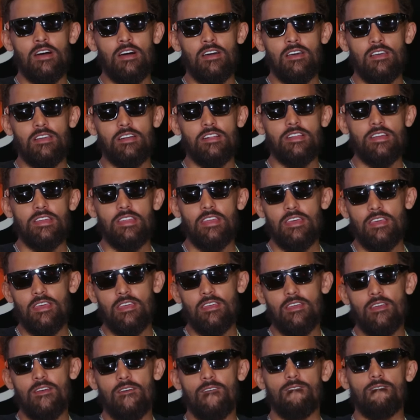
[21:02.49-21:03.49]
clinic,
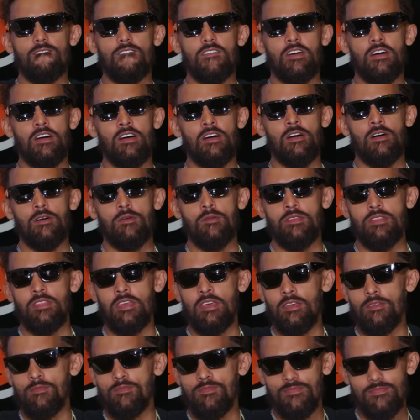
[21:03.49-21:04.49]
and
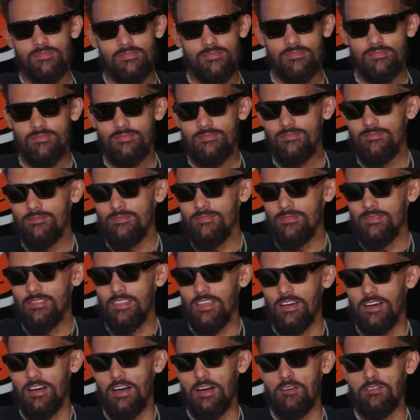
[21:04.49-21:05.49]
then
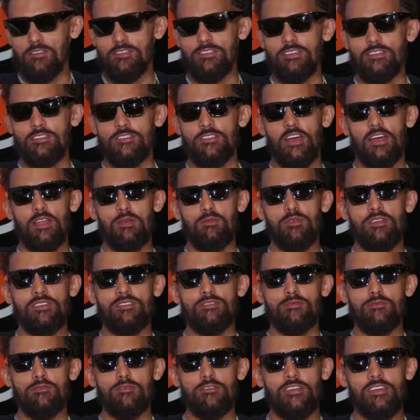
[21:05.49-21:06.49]
obviously try to bring
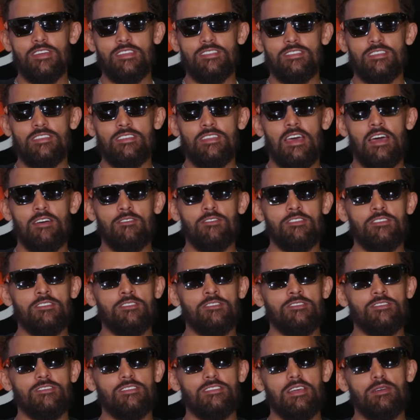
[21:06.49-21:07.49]
some friends and have a
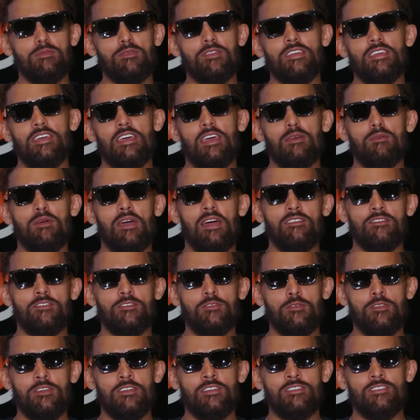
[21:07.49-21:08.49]
little celebrity game
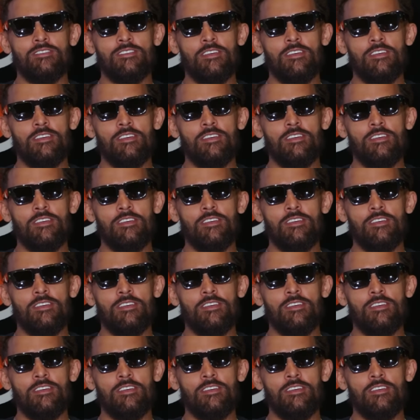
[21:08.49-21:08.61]
afterwards.